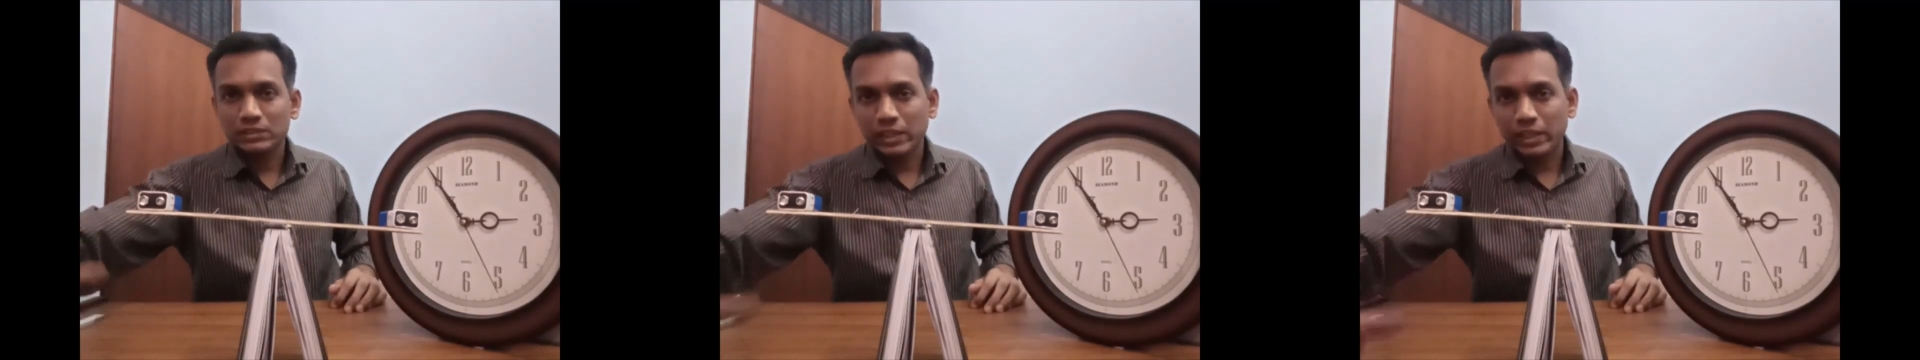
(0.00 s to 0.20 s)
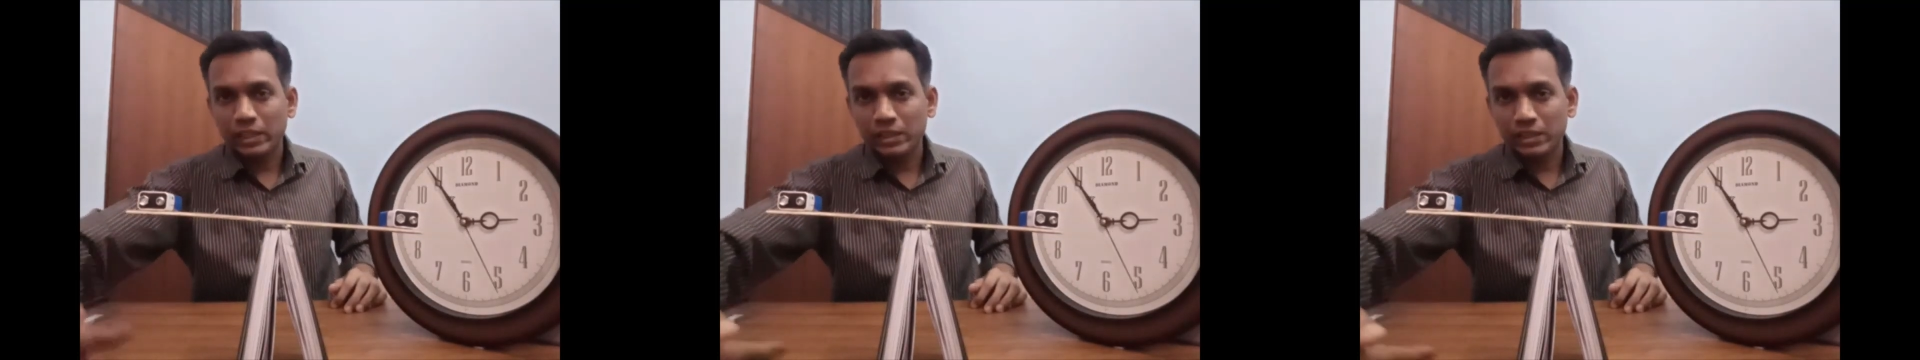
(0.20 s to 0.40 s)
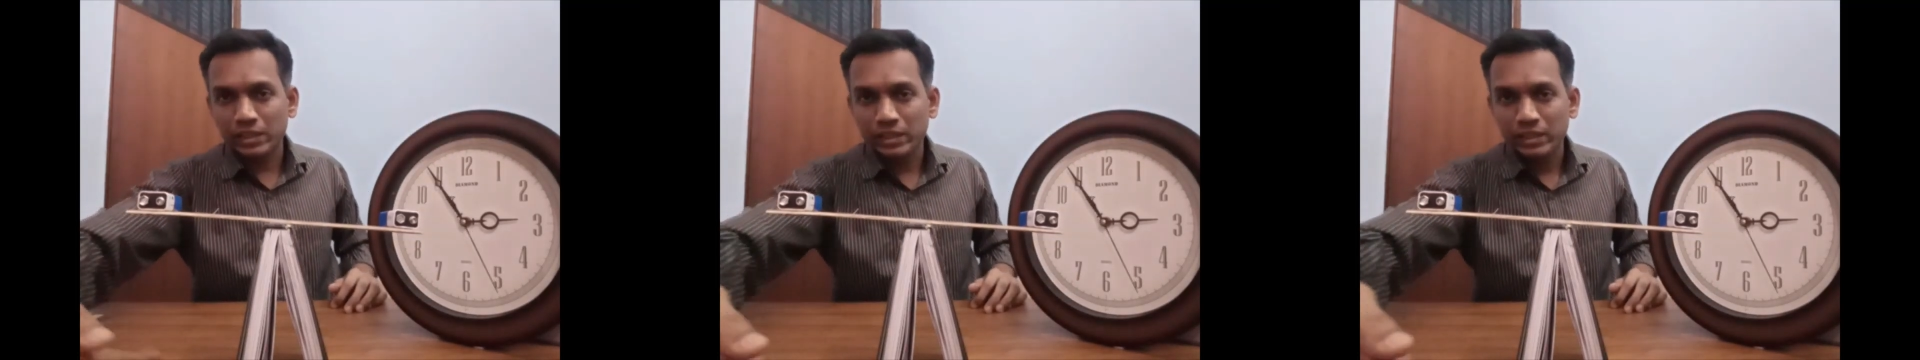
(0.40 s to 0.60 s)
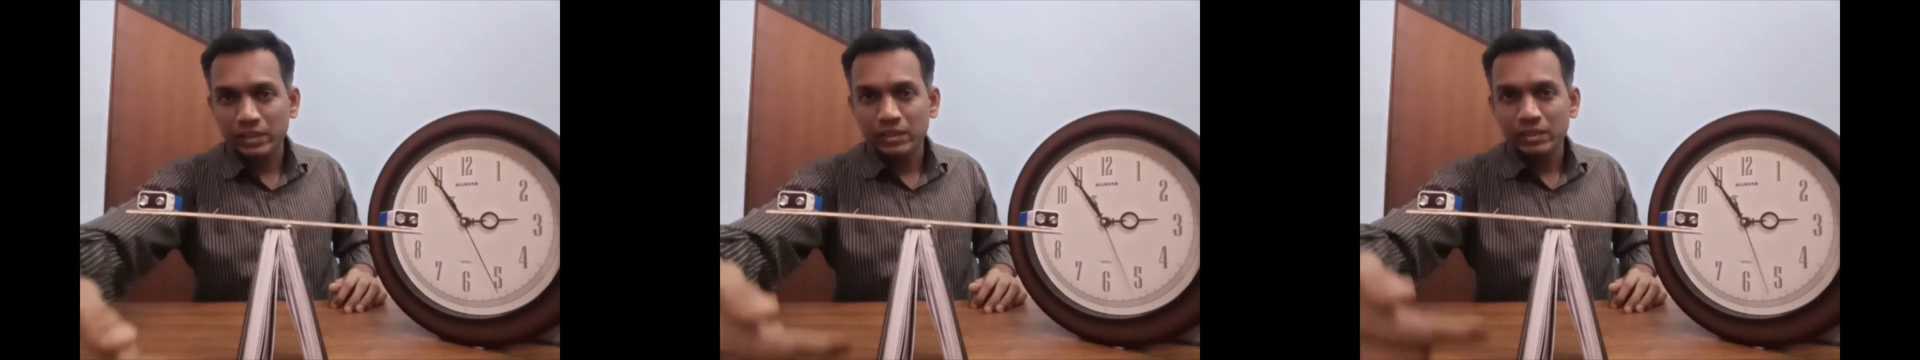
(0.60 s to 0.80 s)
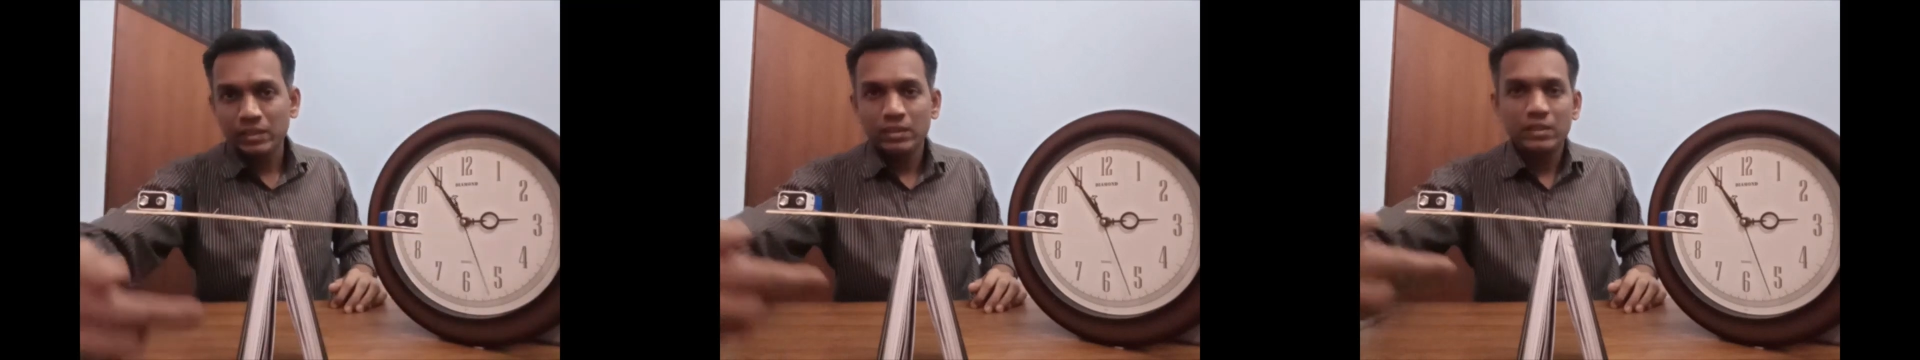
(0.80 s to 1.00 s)

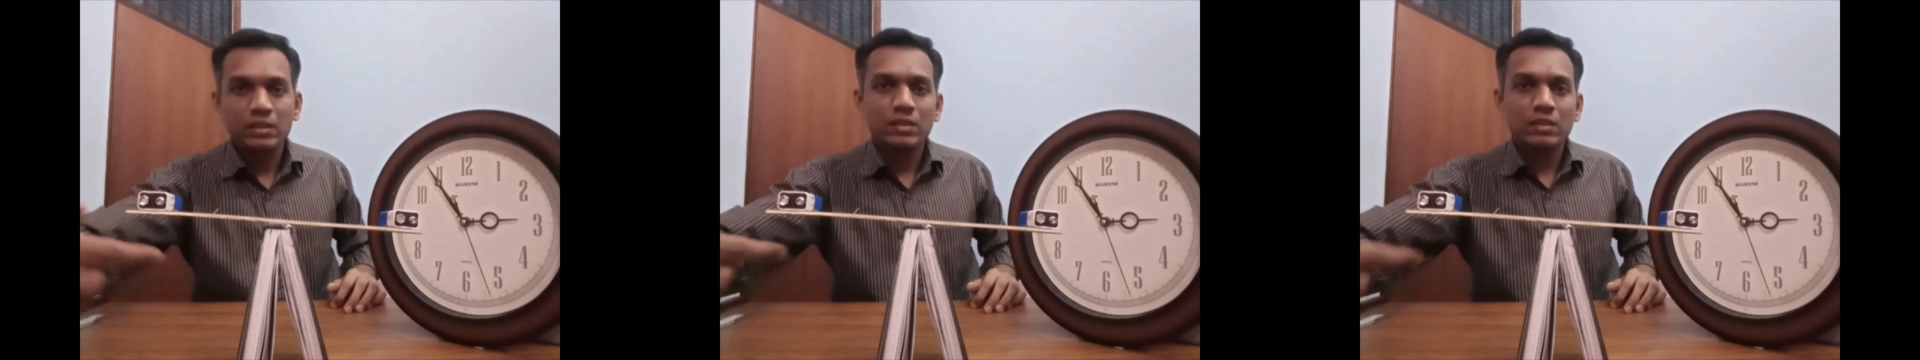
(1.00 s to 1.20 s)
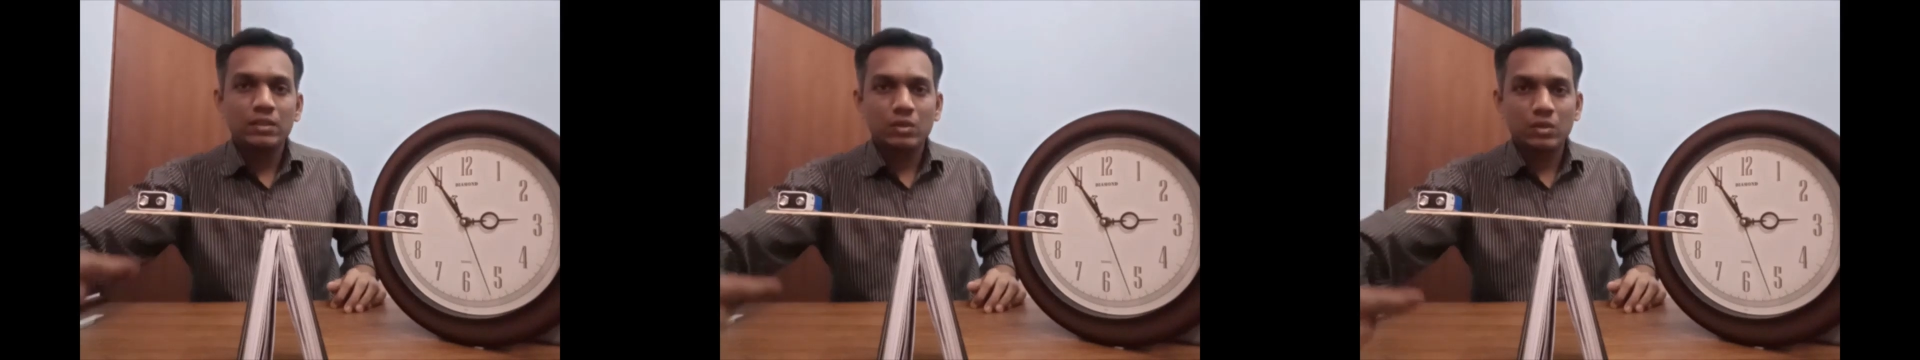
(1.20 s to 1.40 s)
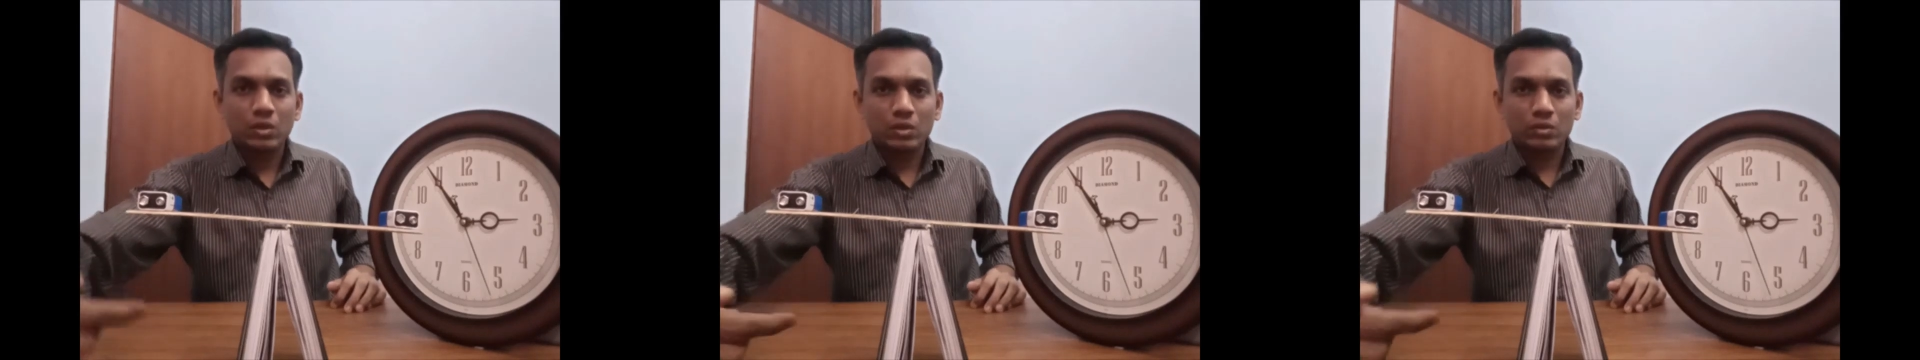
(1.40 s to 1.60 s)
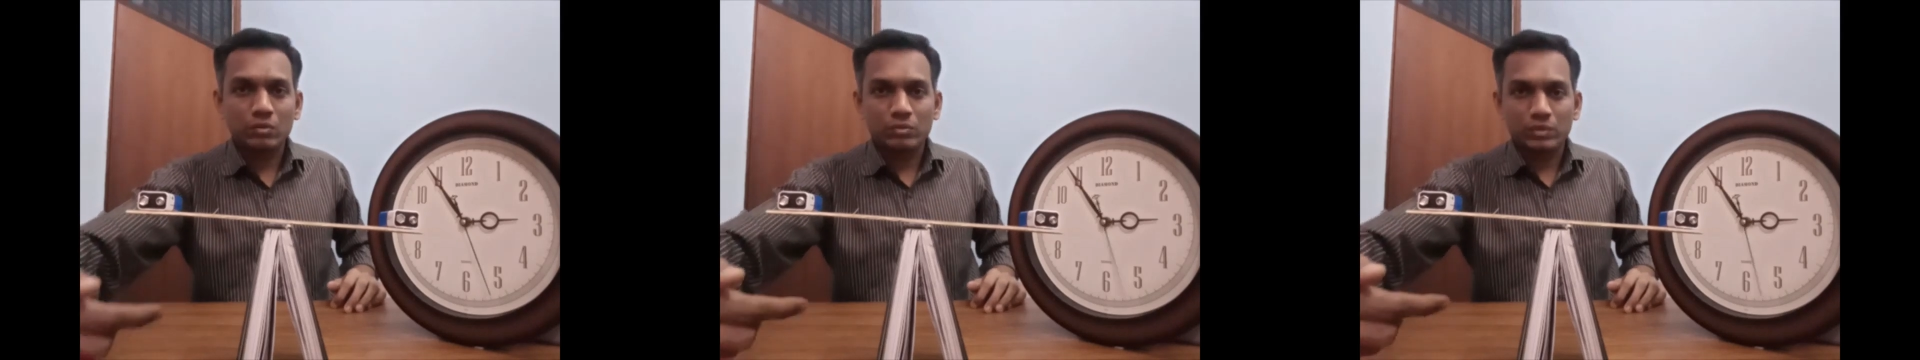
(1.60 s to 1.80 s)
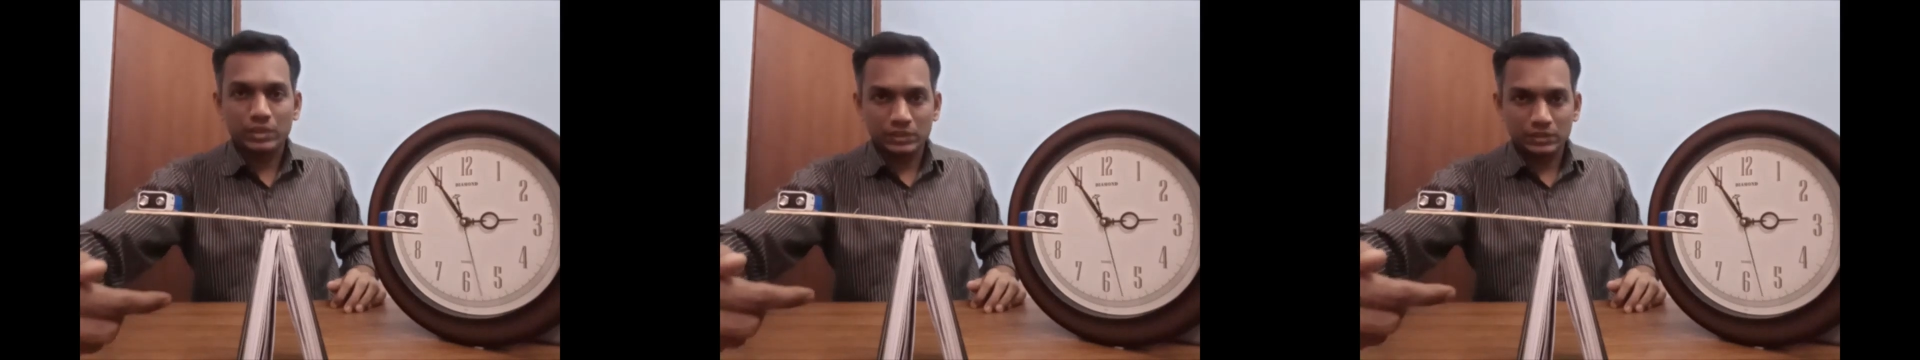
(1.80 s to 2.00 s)

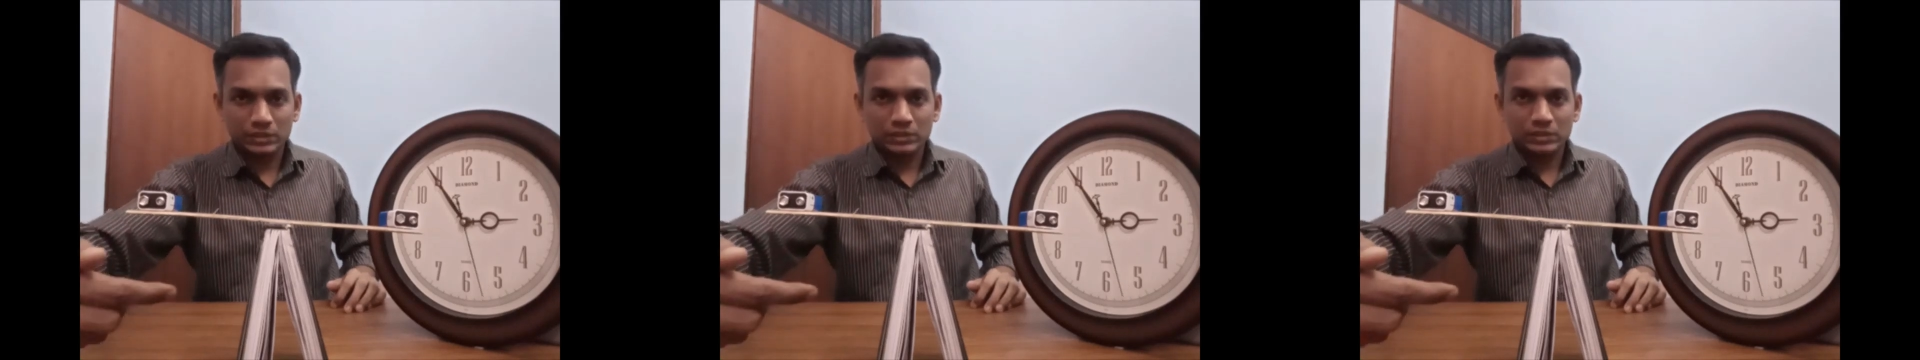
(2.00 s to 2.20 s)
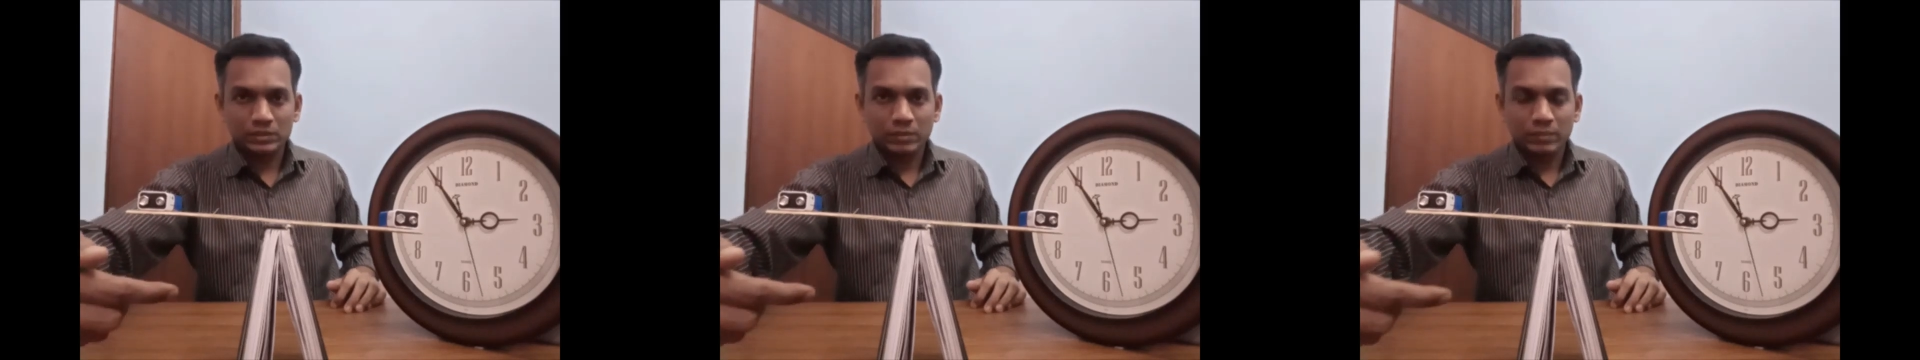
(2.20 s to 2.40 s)
anti-clockwise.